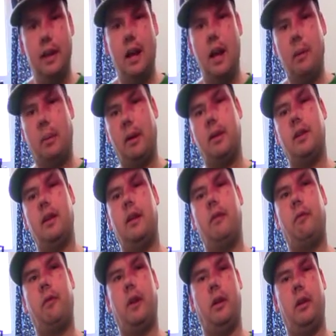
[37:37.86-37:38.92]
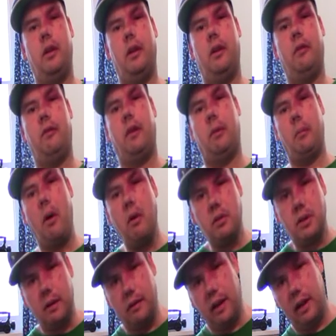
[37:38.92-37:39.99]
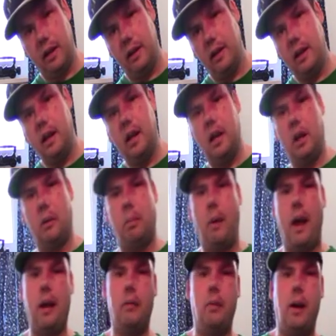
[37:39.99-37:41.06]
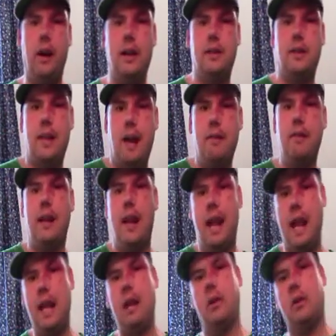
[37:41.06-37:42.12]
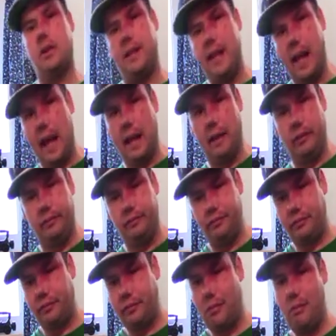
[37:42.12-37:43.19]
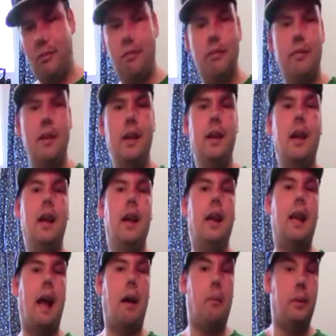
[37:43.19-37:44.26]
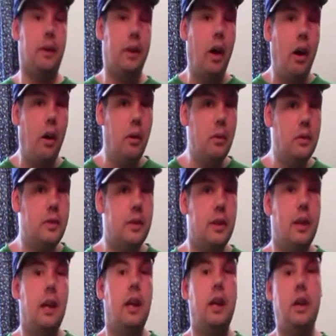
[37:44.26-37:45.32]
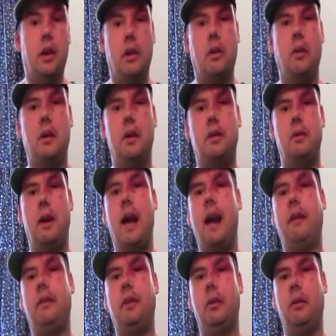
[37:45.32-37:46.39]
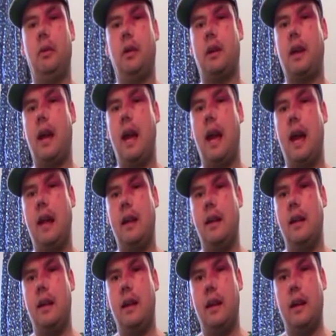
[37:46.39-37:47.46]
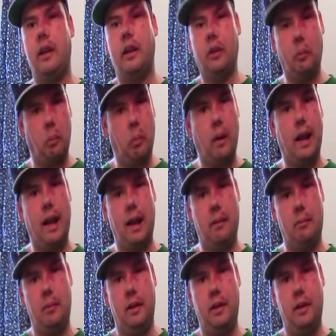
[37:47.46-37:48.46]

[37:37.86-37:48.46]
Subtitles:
But for the most of you, you're probably running 7, 8, or 10. Now with those, you're going to have to look at the RAM,